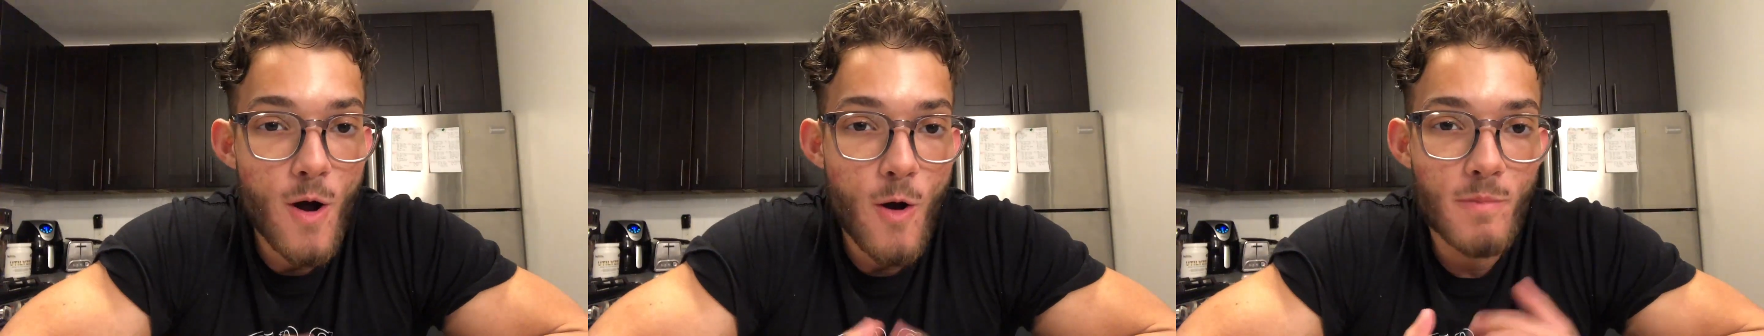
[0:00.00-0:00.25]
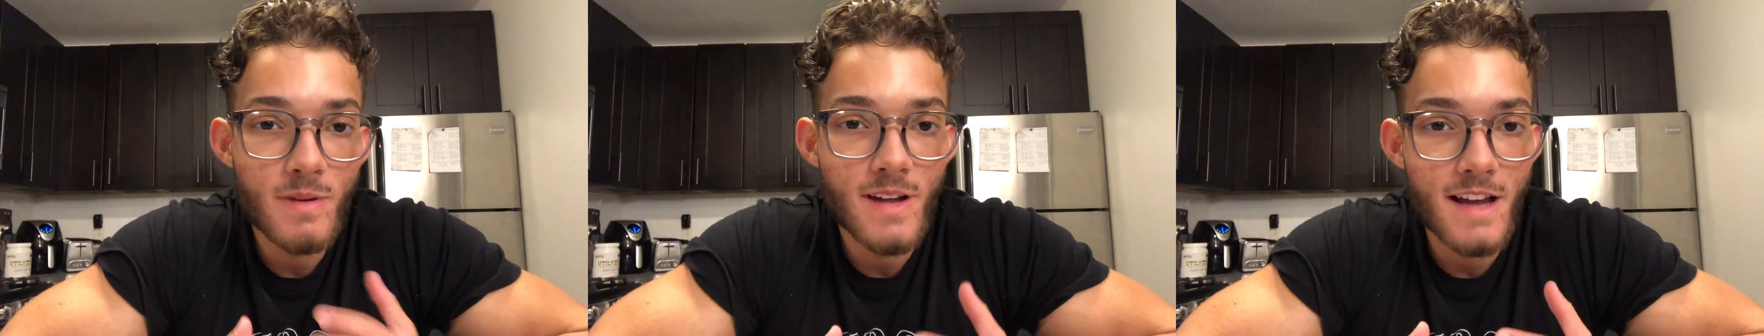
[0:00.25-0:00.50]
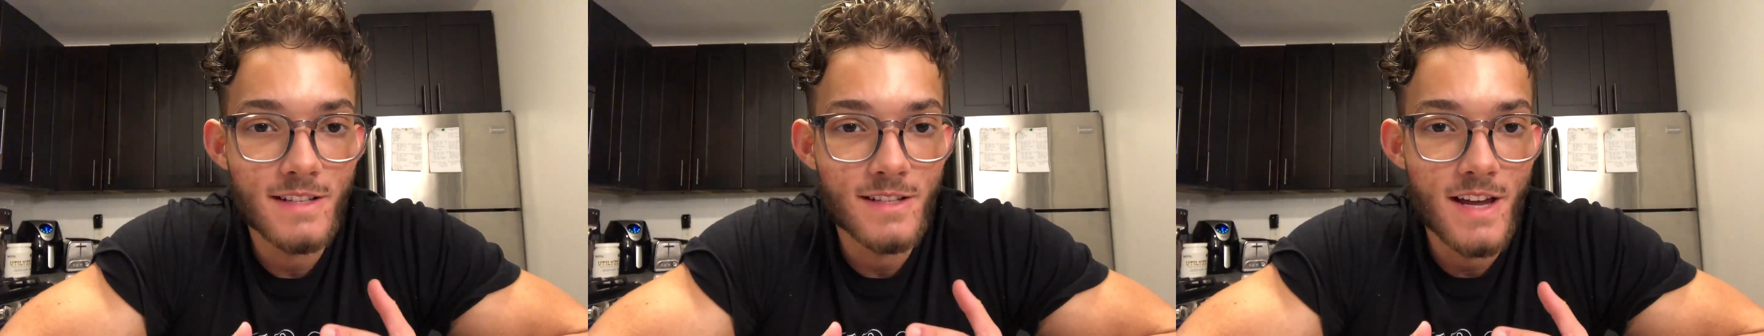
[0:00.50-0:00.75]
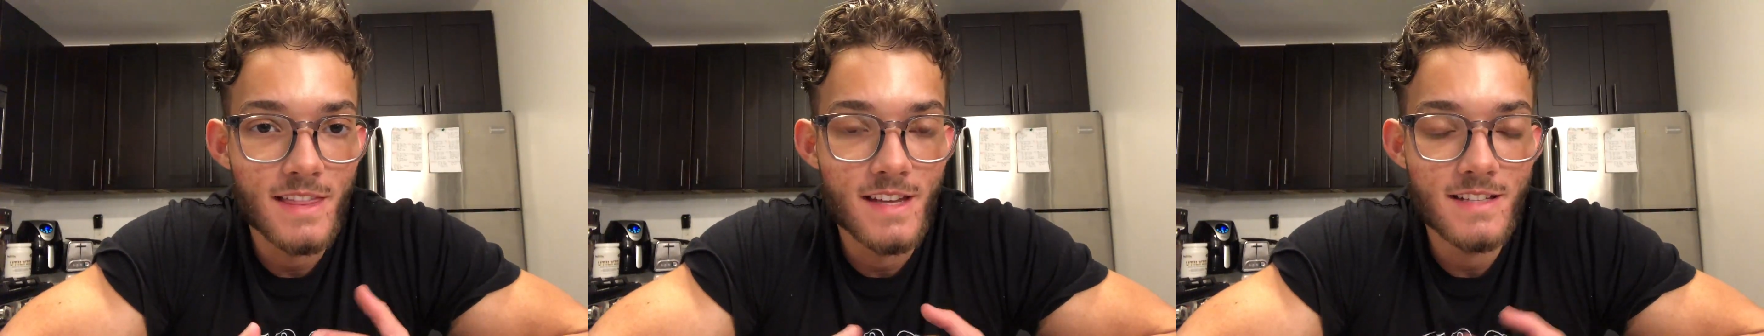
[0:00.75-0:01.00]
I hope you guys
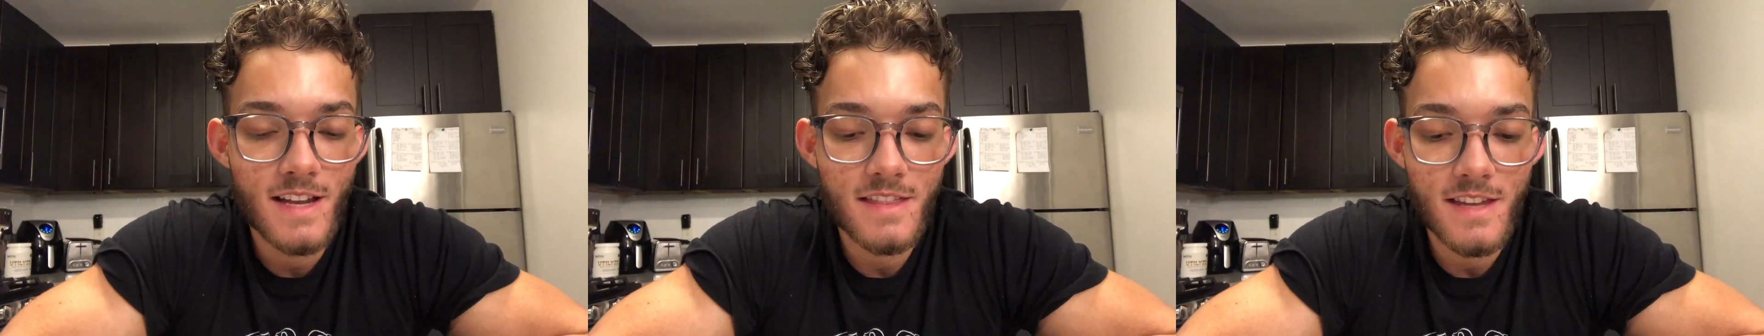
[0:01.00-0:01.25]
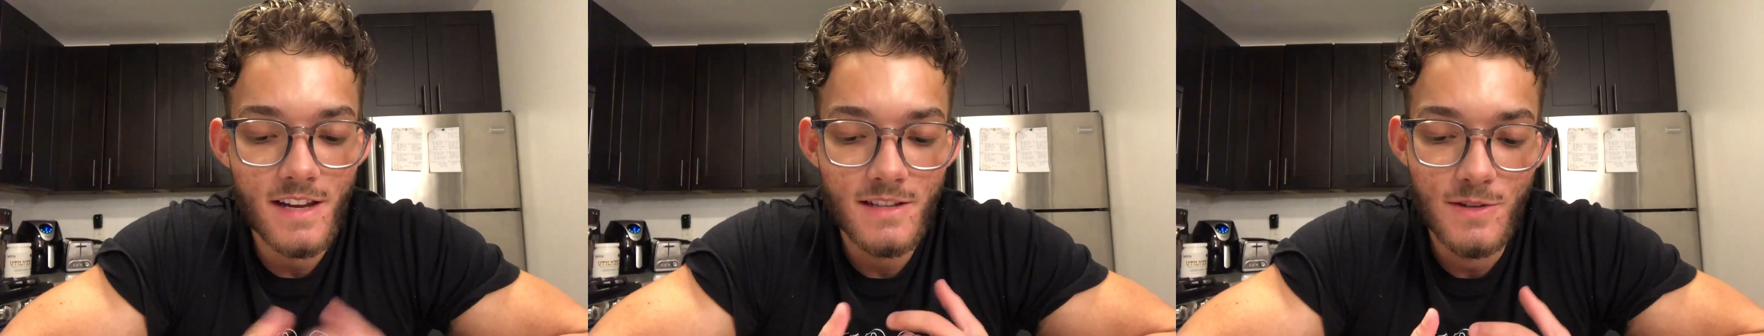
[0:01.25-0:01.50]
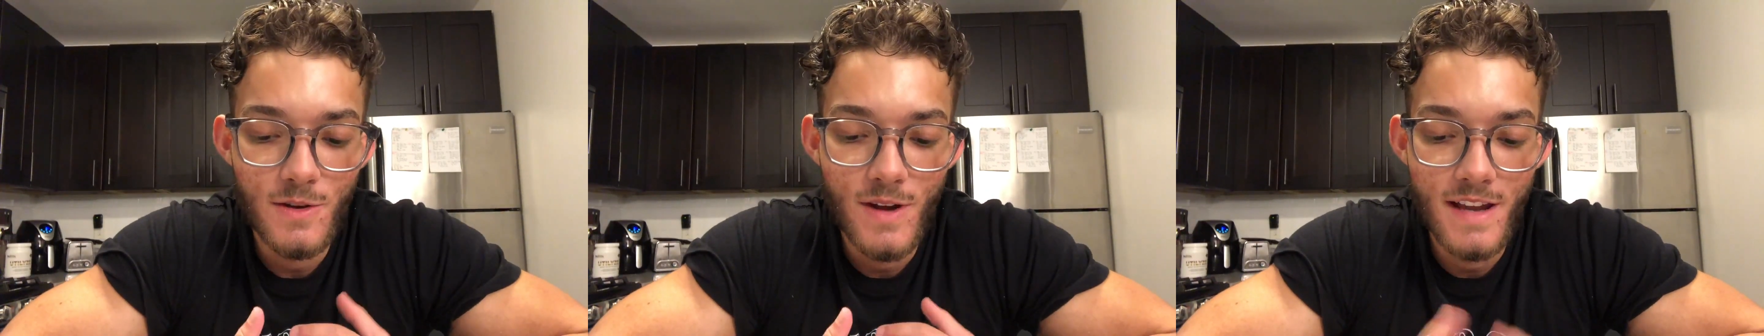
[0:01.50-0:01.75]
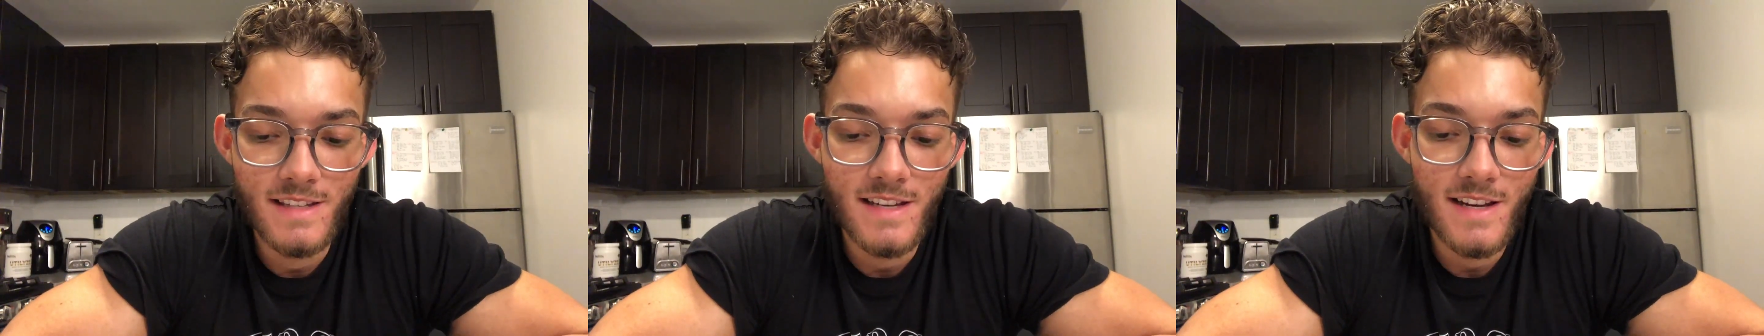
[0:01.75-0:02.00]
like this. I think it's a good
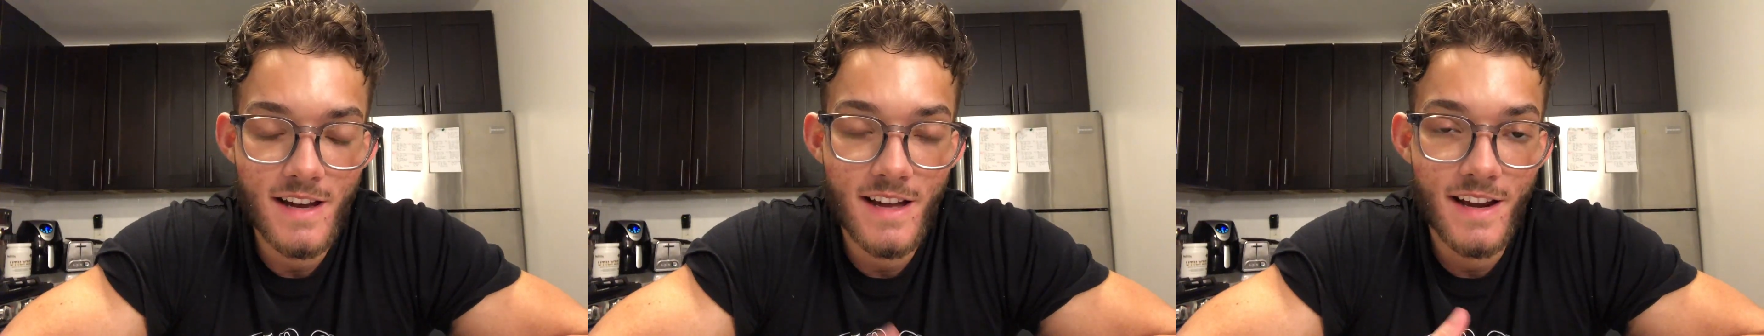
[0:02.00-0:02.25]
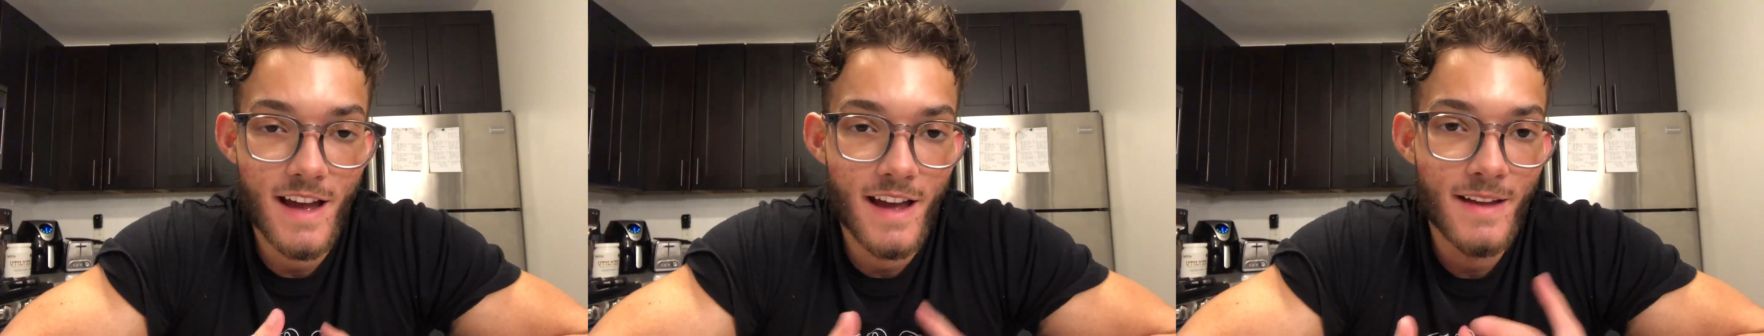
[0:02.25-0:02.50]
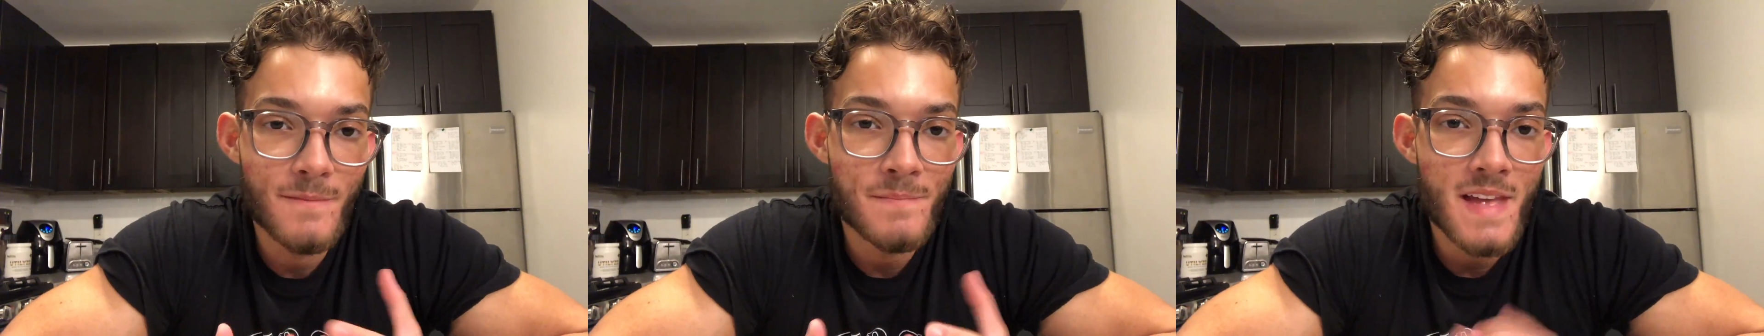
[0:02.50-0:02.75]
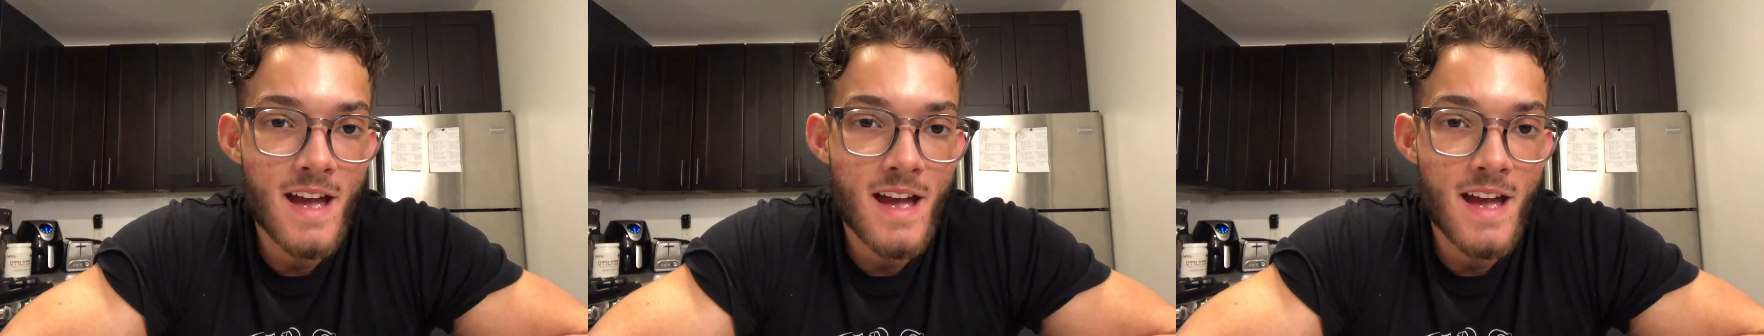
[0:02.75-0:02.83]
idea, and I